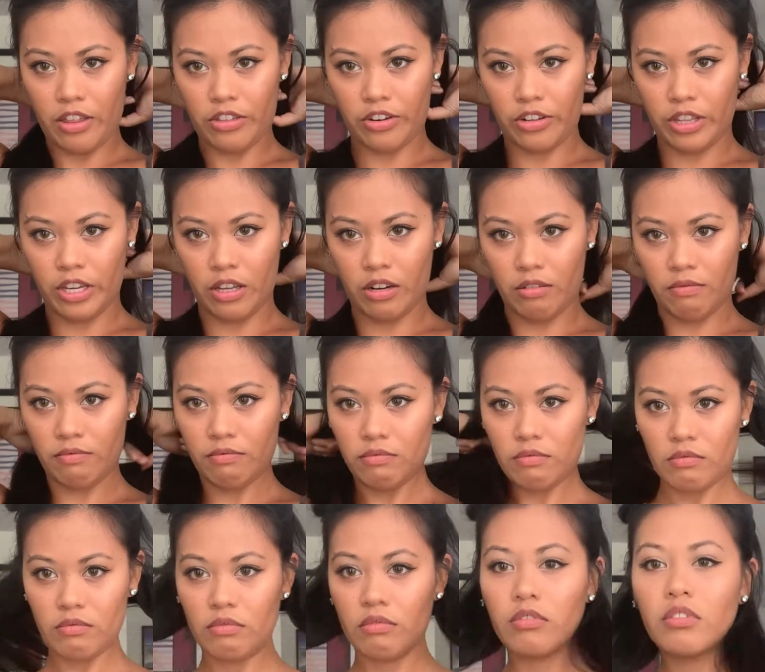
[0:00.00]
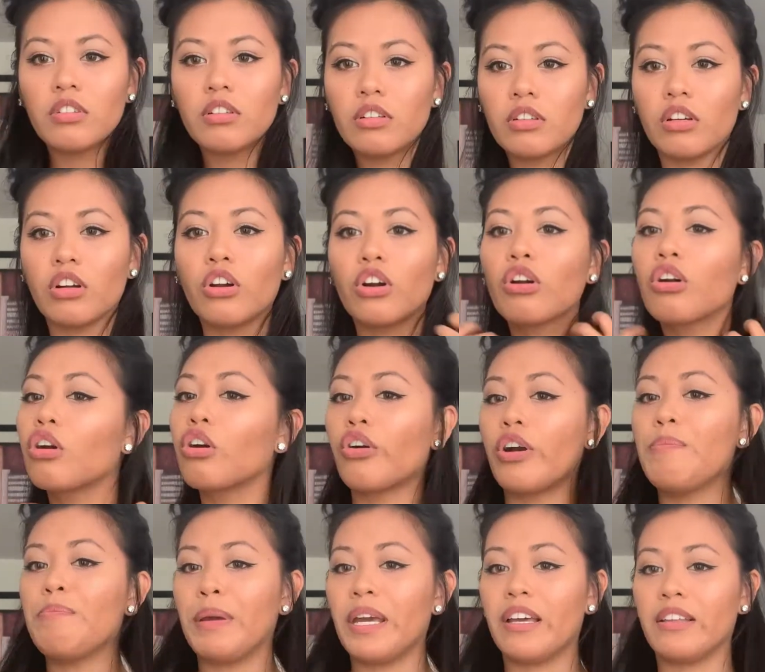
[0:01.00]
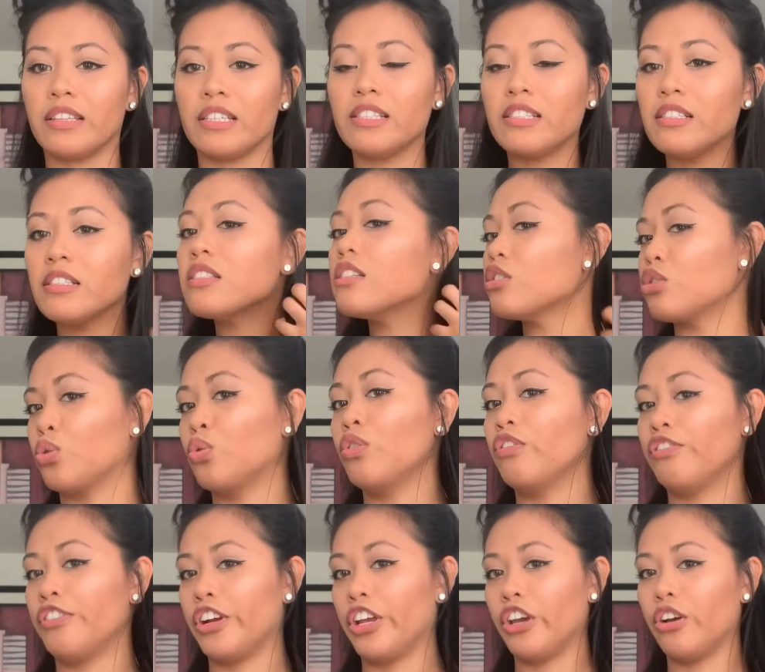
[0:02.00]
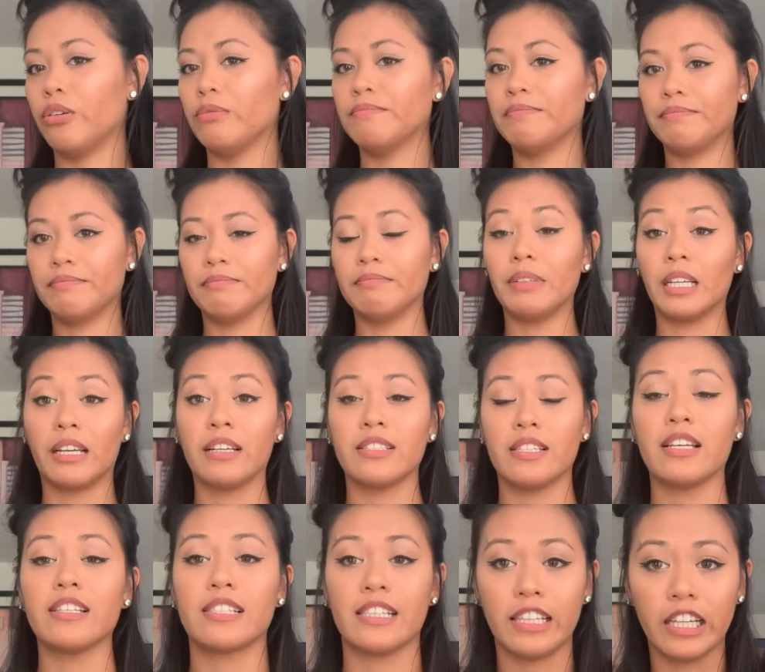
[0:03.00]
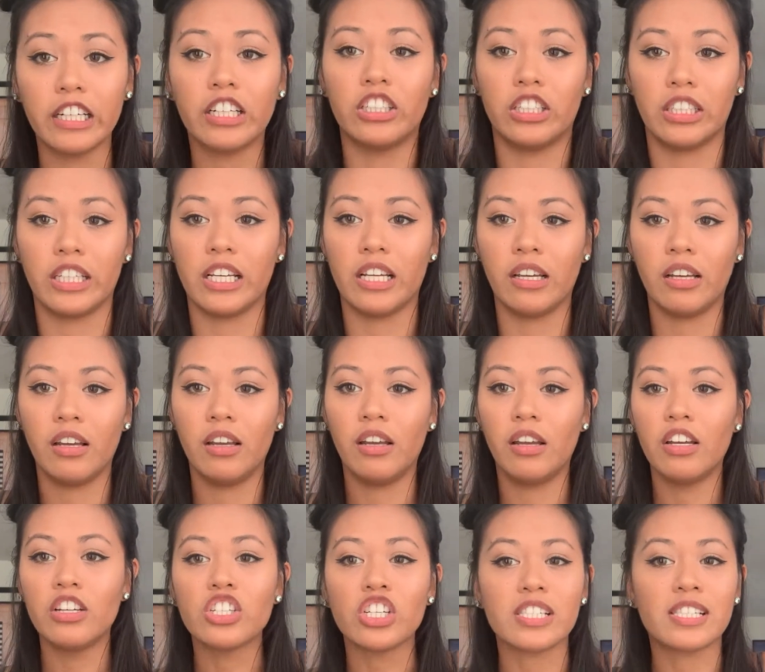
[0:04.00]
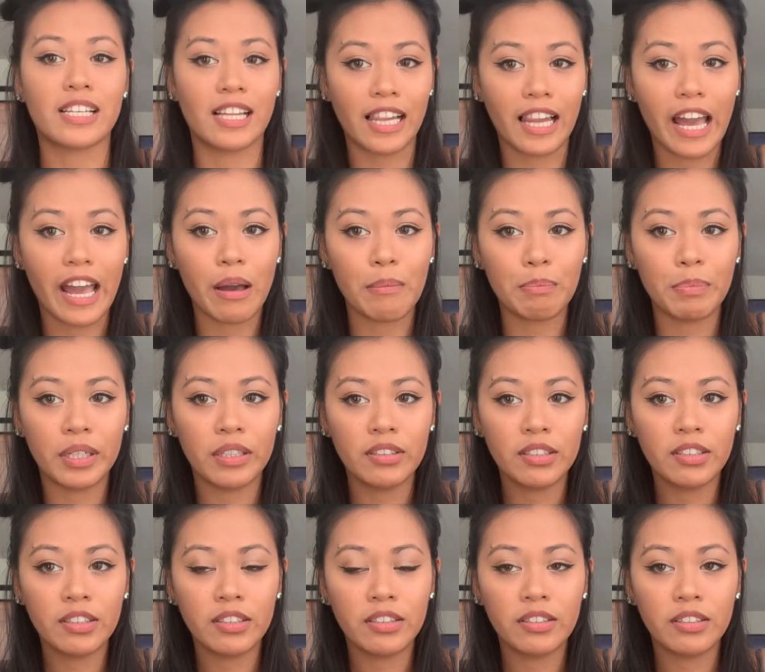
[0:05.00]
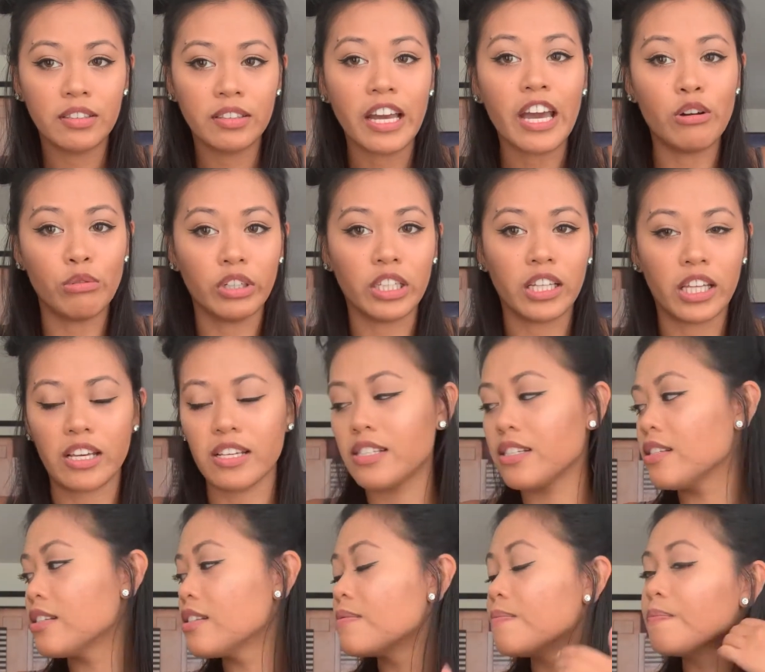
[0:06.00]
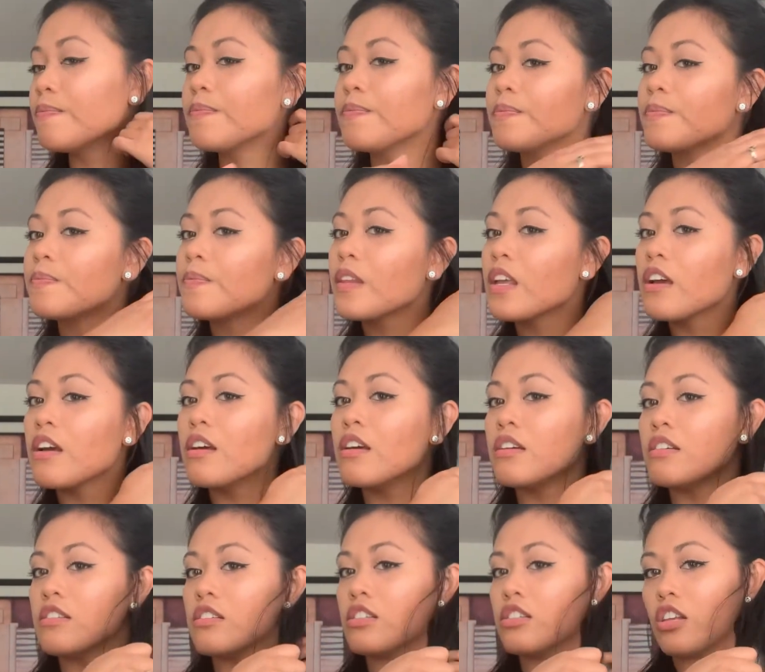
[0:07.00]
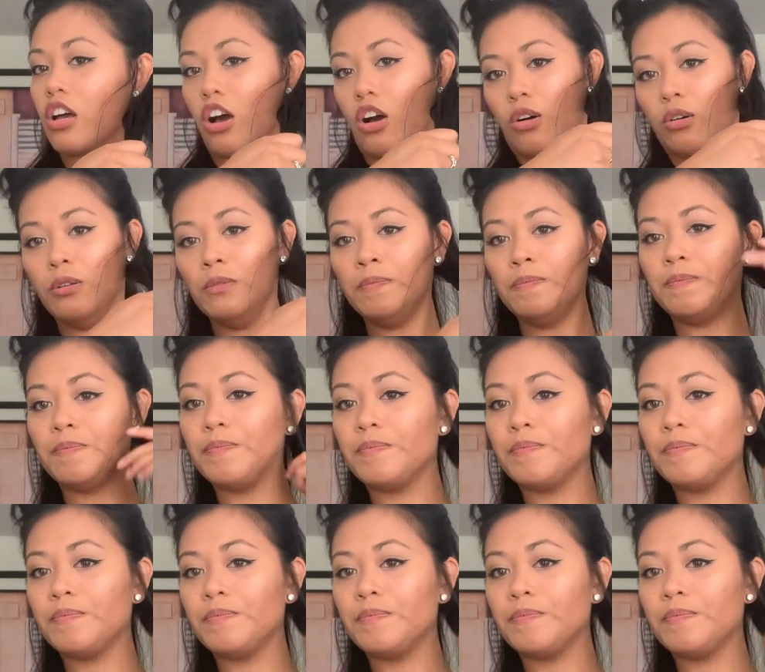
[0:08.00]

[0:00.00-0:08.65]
other than crimping, this is the tool for you, because it's literally just clamp and release. So